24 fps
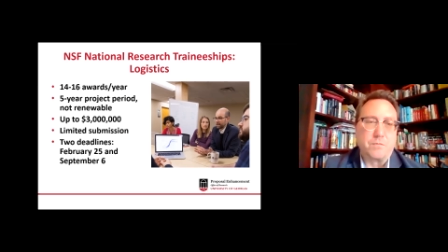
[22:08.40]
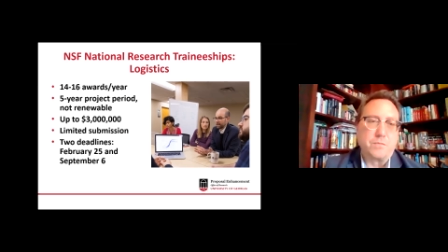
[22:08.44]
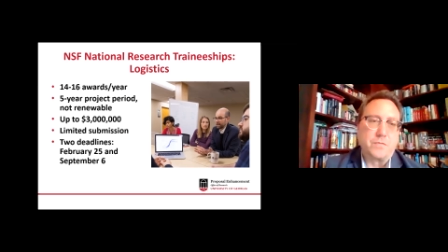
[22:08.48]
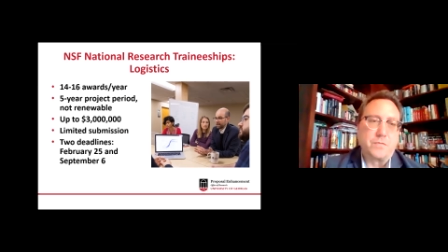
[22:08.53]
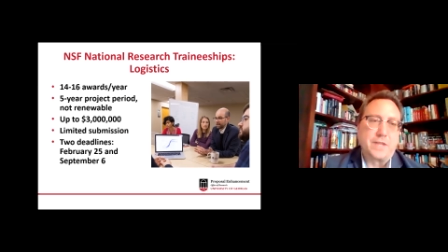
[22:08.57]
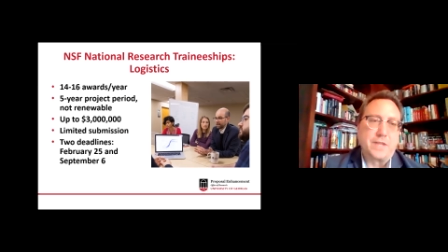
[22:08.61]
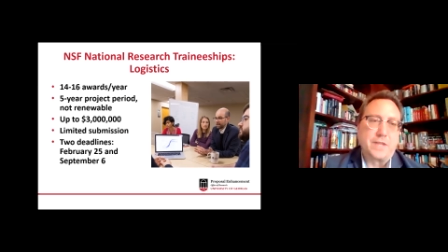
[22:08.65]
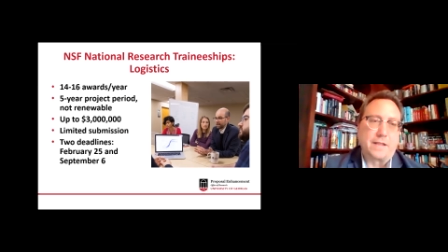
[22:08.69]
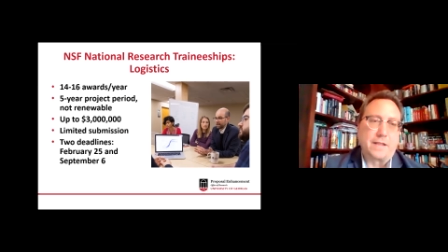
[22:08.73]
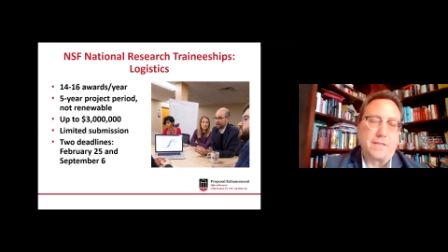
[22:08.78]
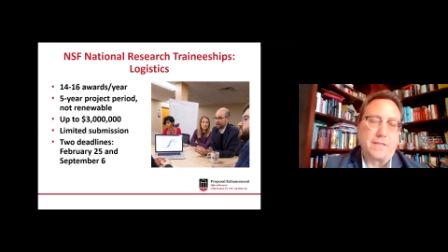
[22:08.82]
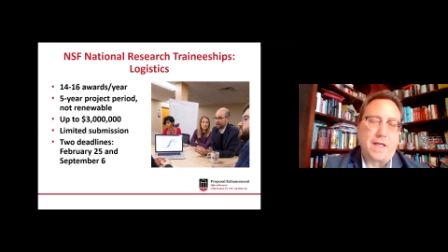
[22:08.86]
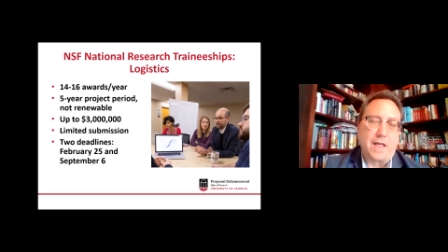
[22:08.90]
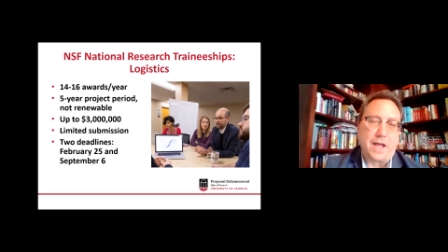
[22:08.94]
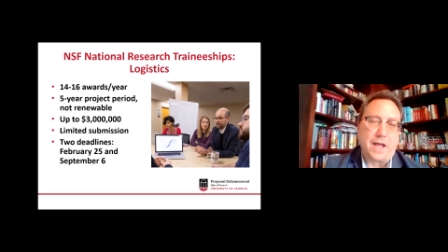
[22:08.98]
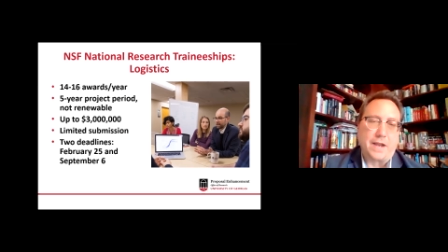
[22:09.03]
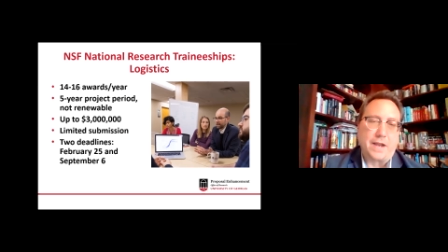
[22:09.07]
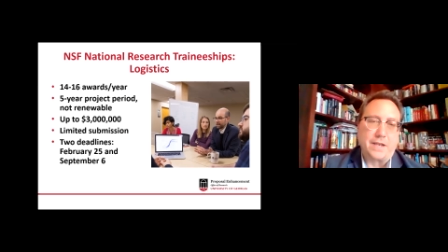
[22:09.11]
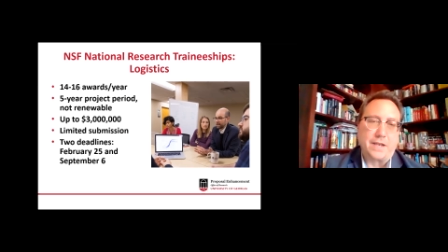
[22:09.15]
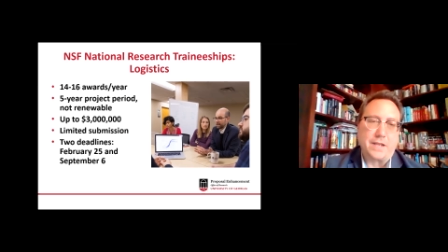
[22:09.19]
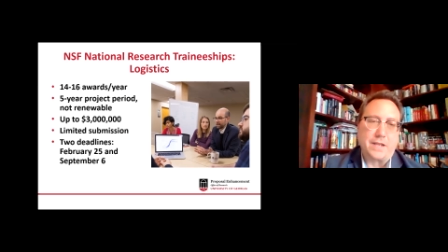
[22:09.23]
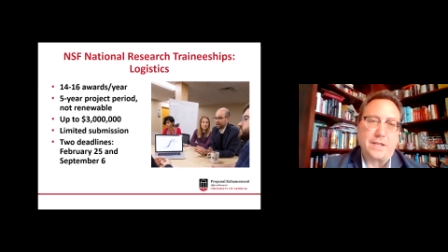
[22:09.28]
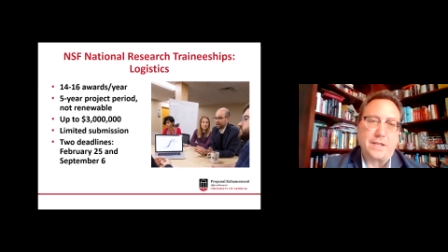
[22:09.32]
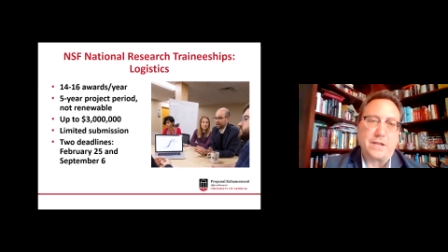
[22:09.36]

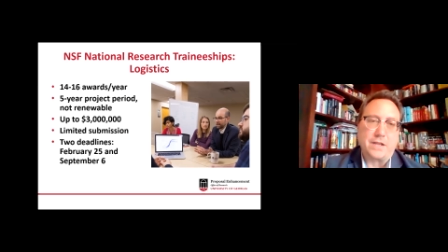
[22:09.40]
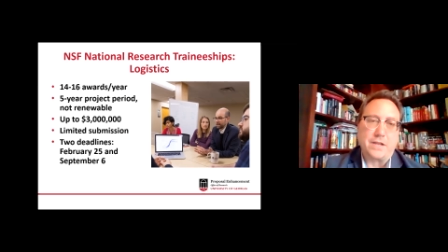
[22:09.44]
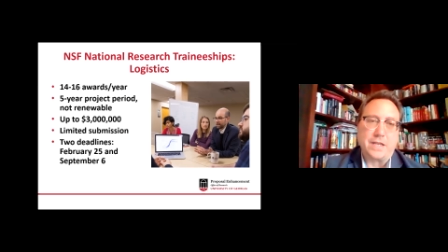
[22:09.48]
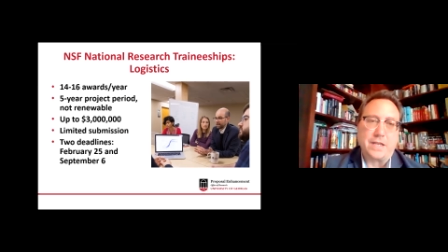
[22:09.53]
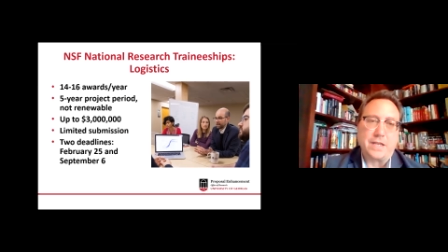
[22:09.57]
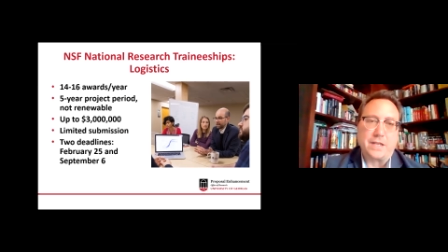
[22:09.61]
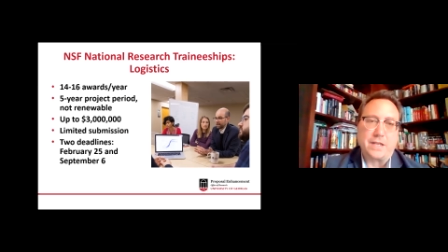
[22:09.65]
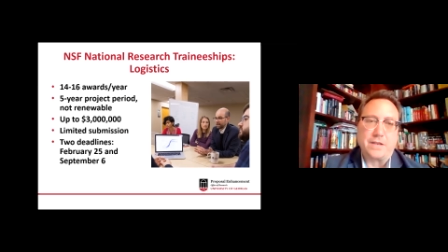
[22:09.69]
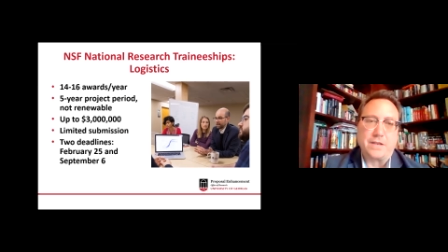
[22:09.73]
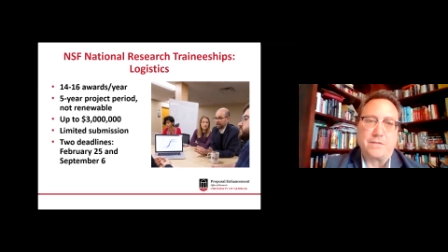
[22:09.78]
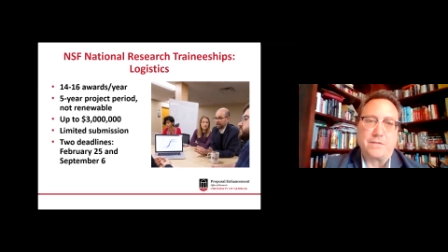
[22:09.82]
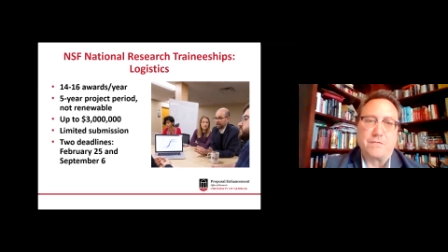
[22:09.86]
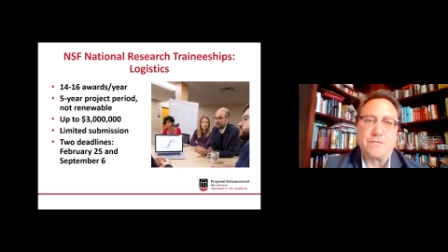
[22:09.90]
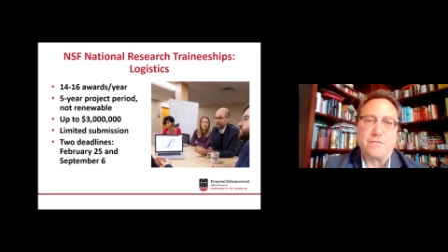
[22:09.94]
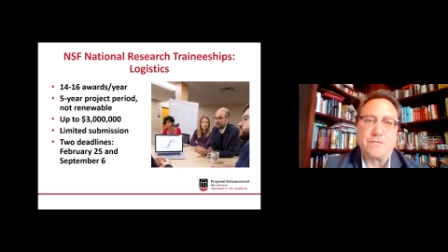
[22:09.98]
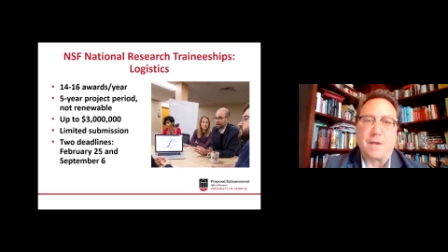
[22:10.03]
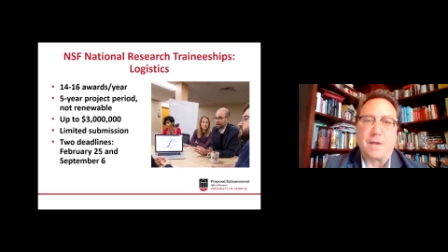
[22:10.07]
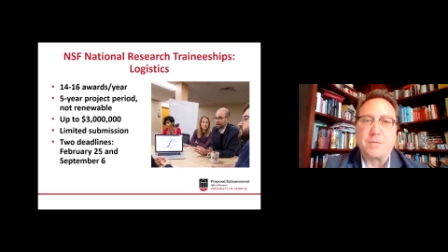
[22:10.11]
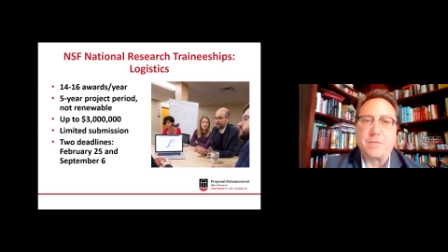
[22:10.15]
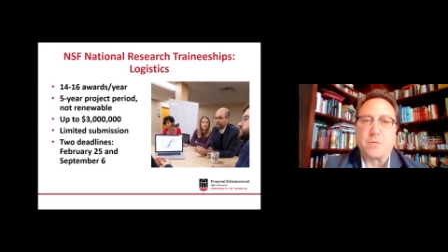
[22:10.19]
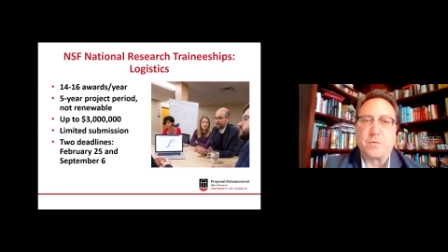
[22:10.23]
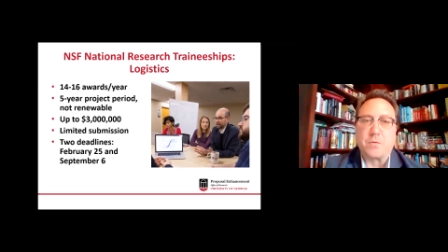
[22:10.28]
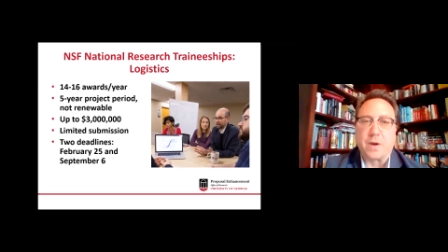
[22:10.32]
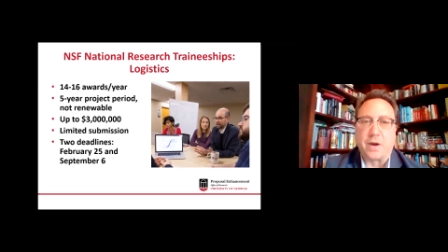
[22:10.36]
deadline in
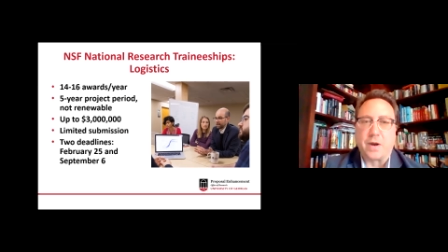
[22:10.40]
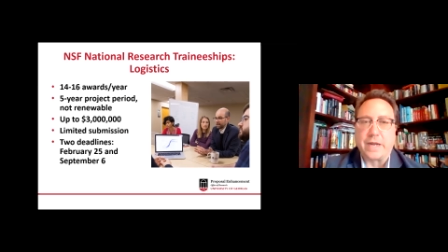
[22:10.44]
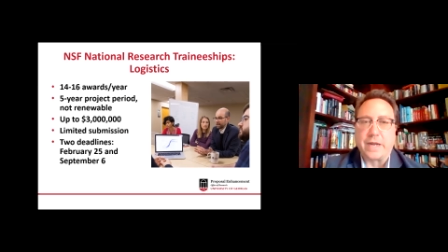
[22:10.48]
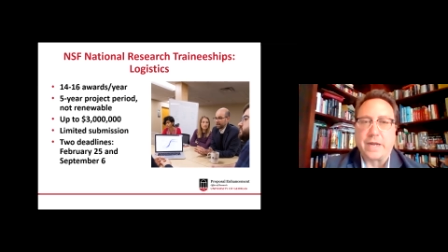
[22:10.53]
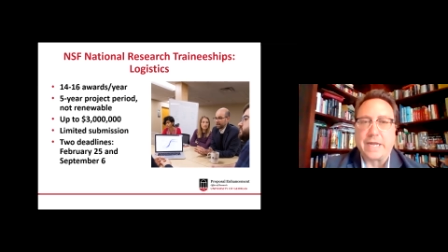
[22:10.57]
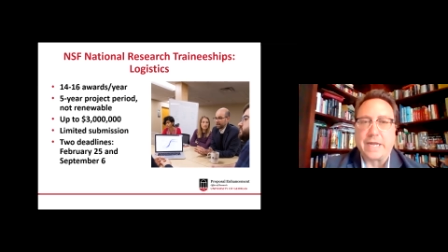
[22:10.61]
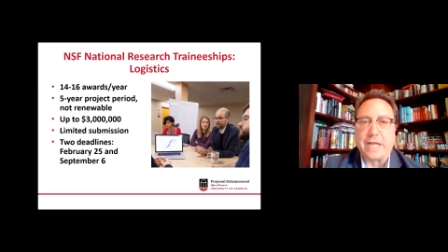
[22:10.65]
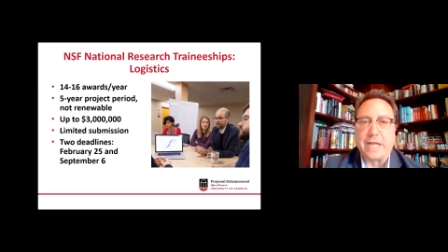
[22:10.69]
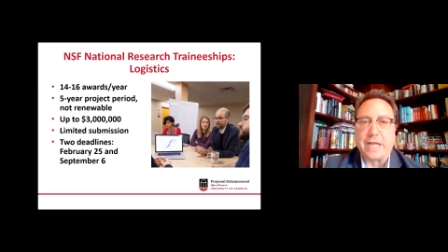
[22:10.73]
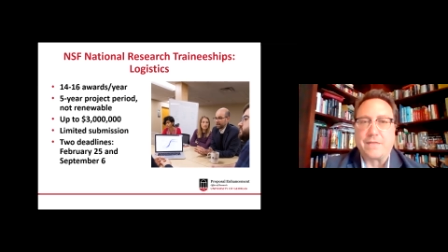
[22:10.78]
February,